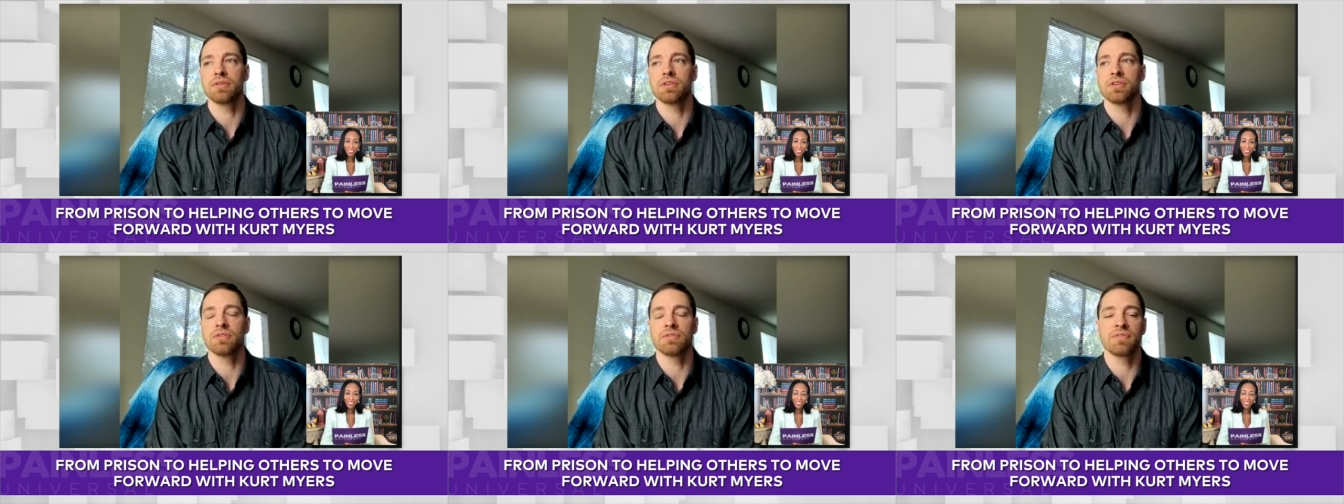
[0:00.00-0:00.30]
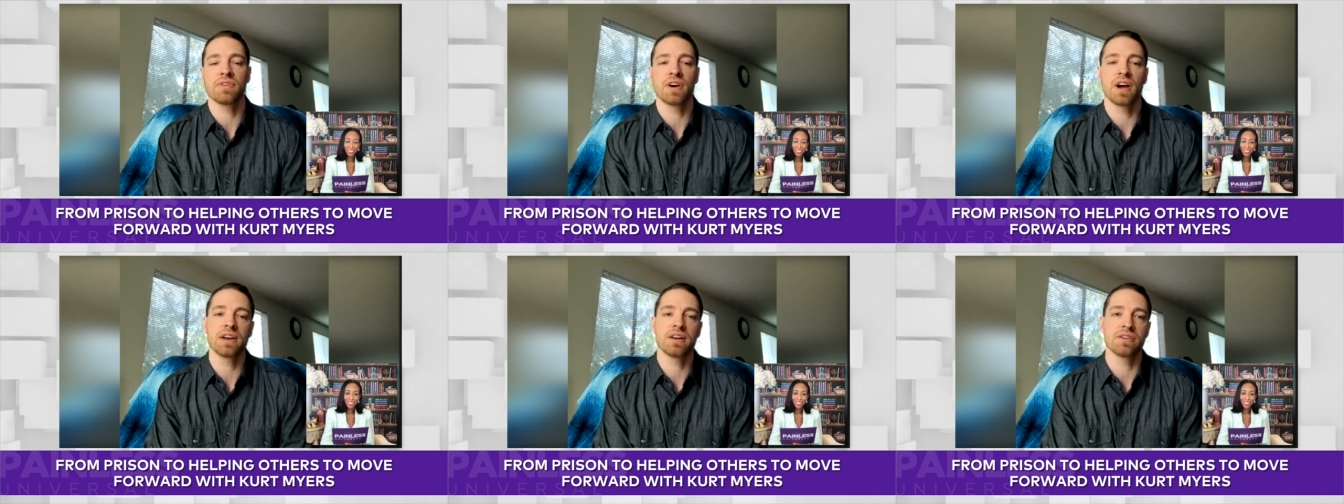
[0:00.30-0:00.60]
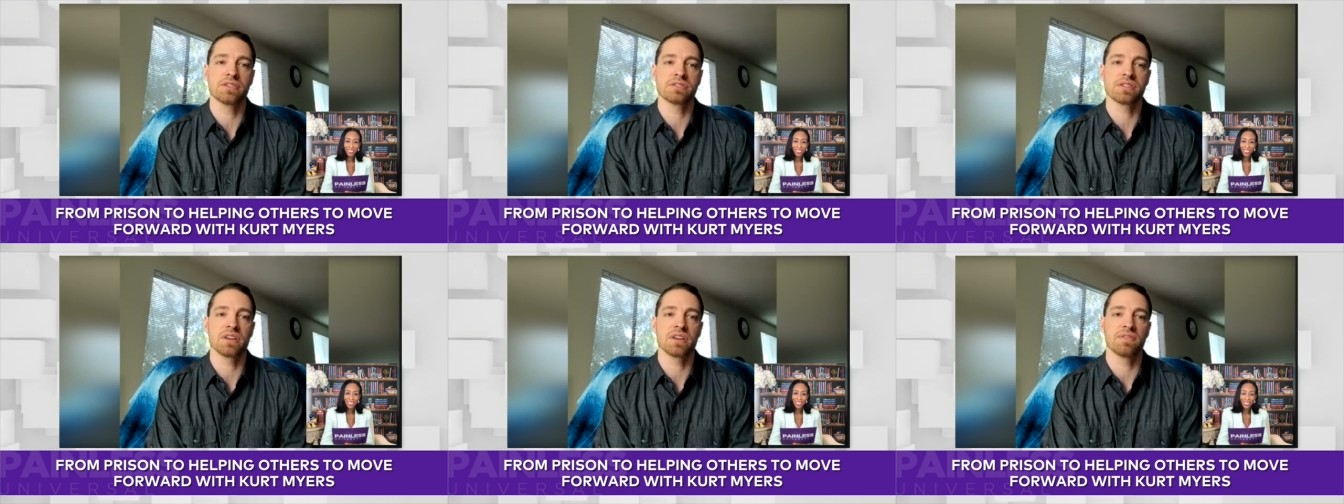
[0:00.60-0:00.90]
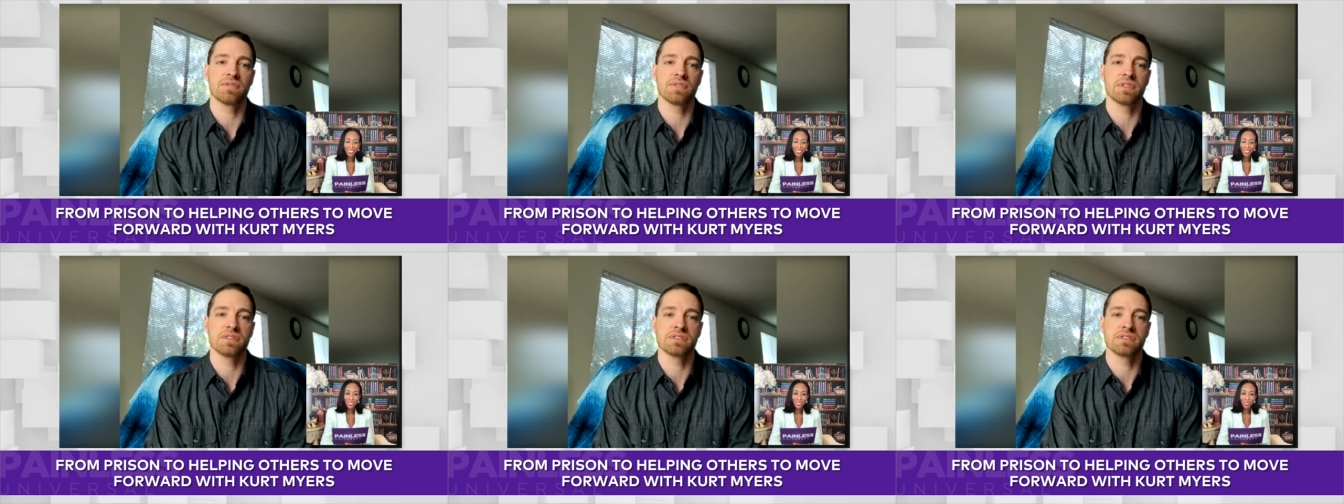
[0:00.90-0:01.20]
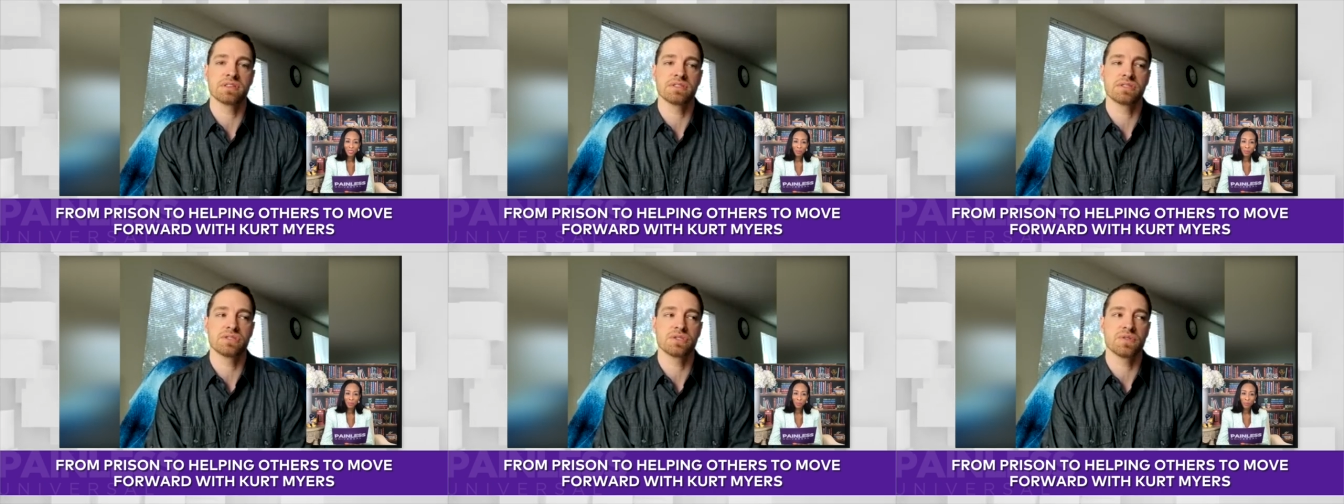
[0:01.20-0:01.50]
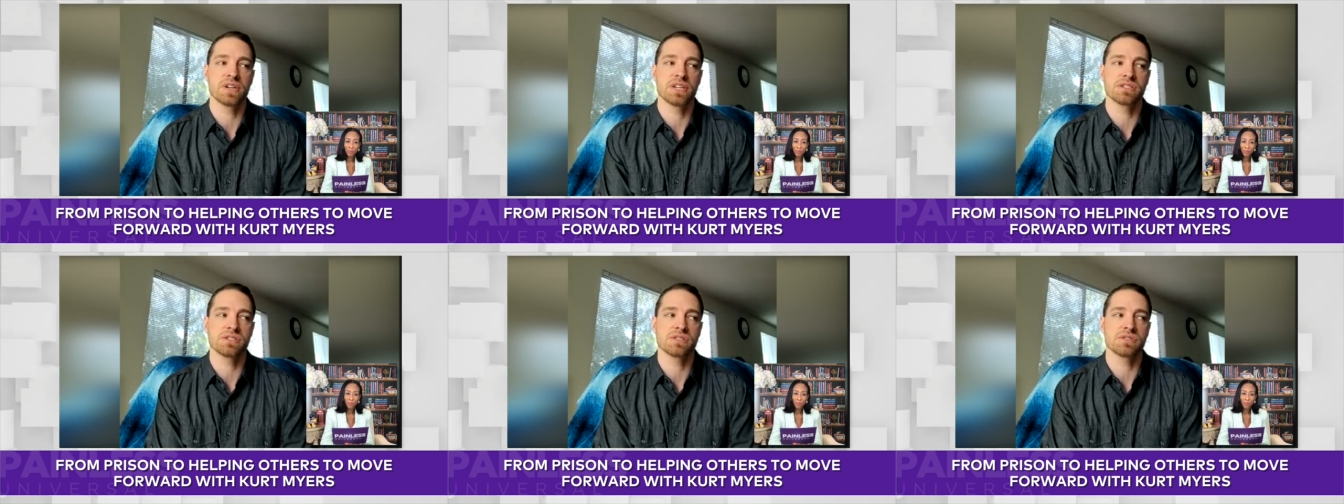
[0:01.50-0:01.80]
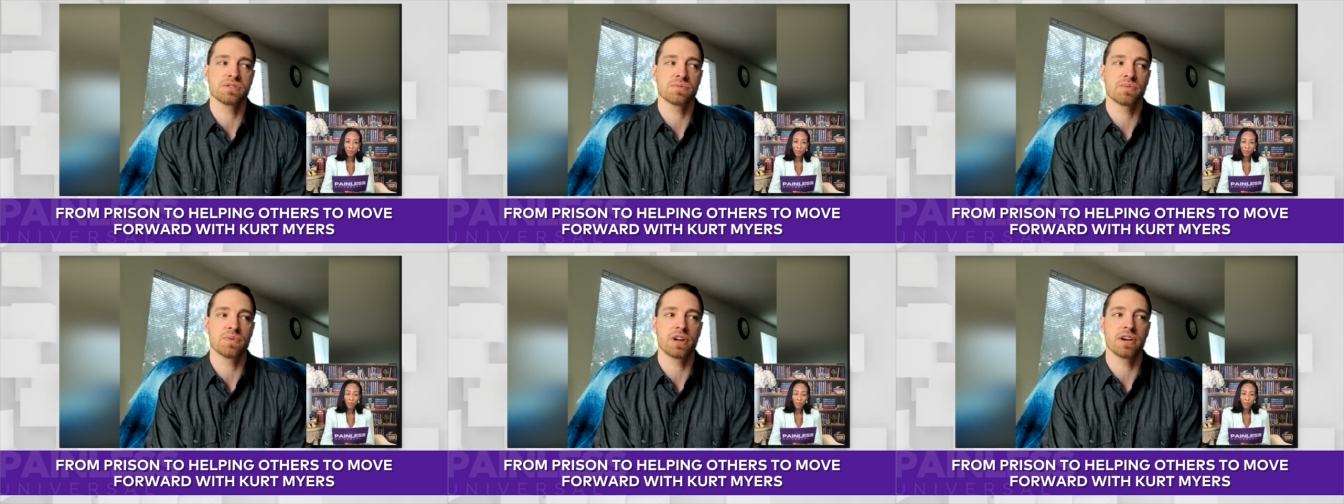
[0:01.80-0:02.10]
you'll find yourself in
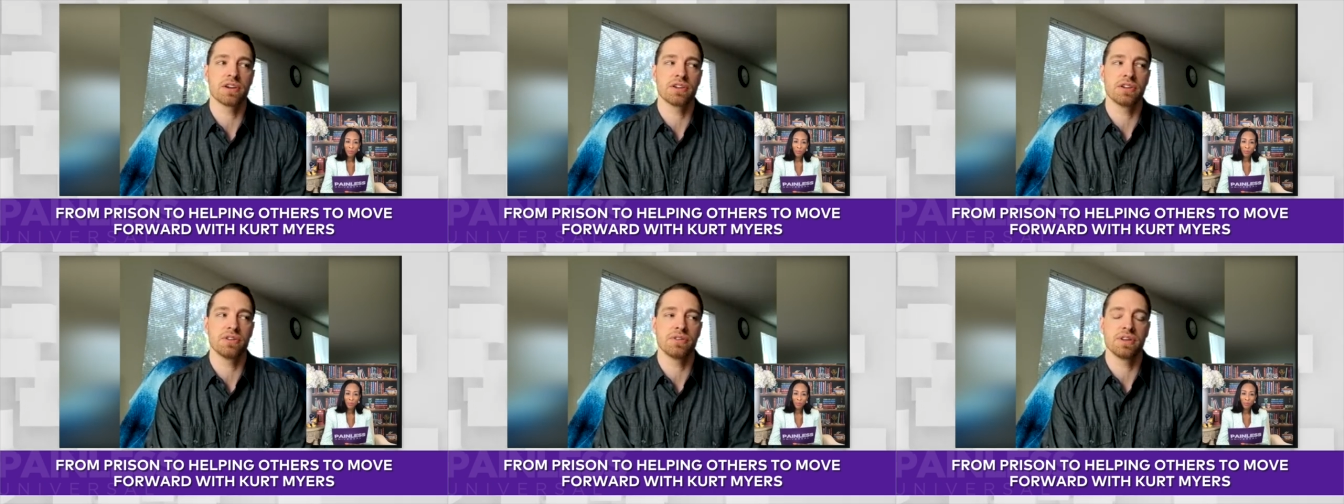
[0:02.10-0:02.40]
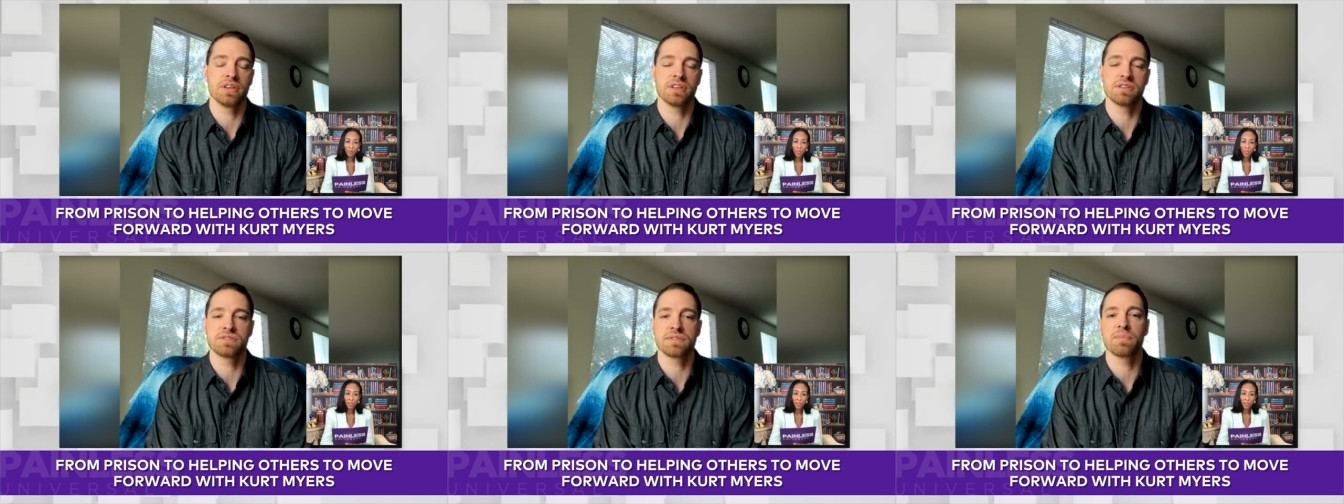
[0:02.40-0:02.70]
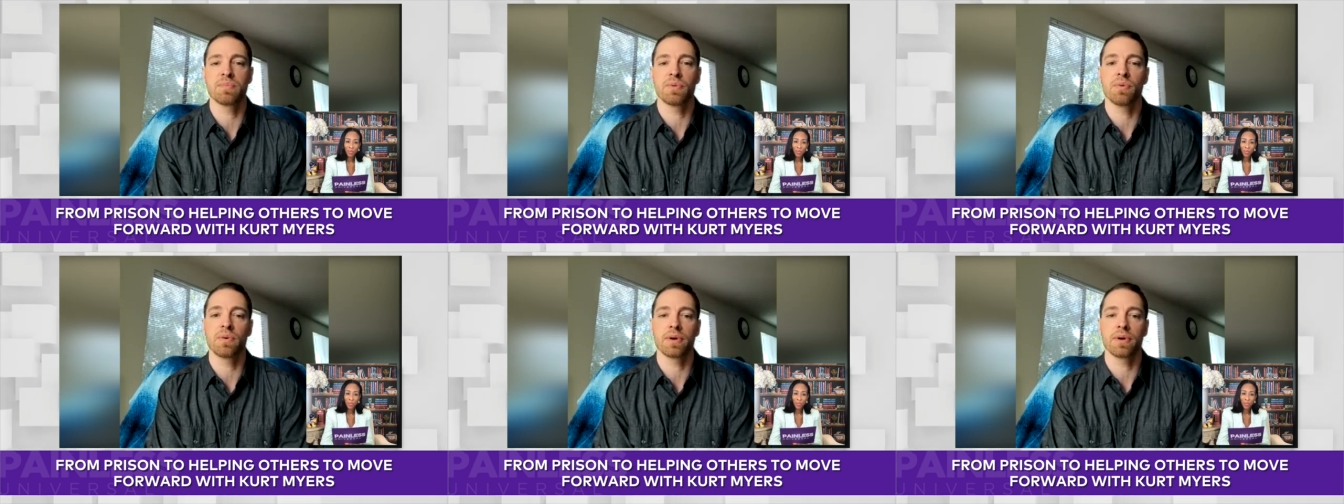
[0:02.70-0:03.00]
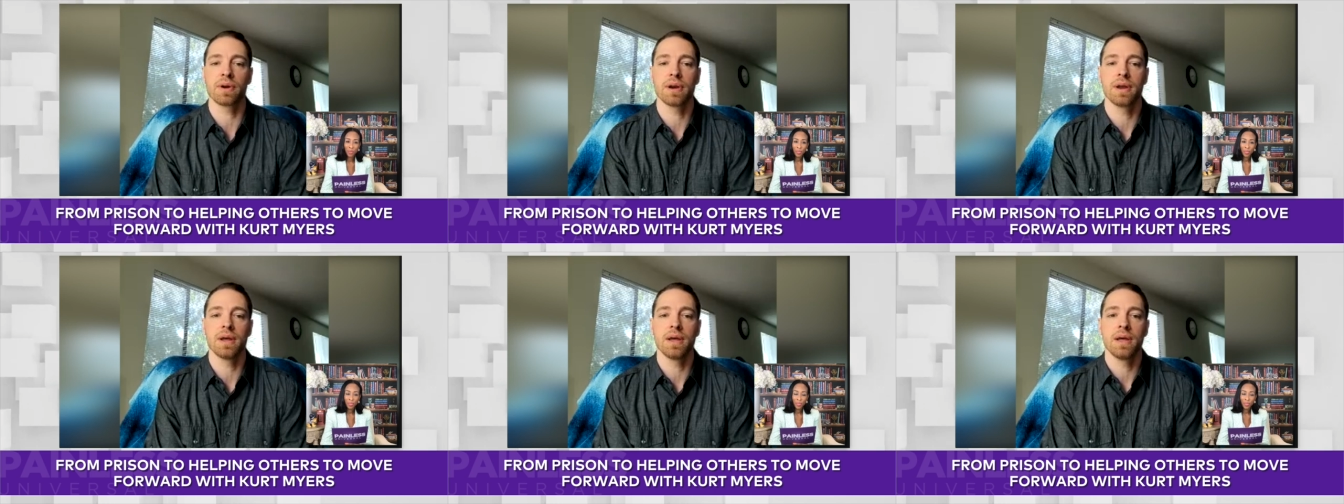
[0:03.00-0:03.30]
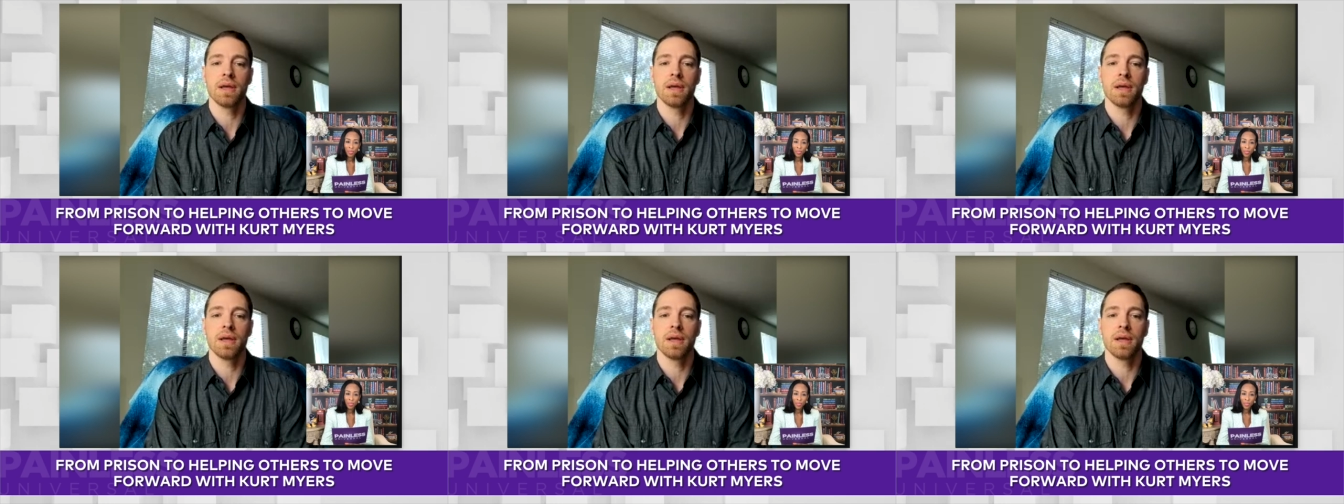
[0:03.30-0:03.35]
situations where you need support.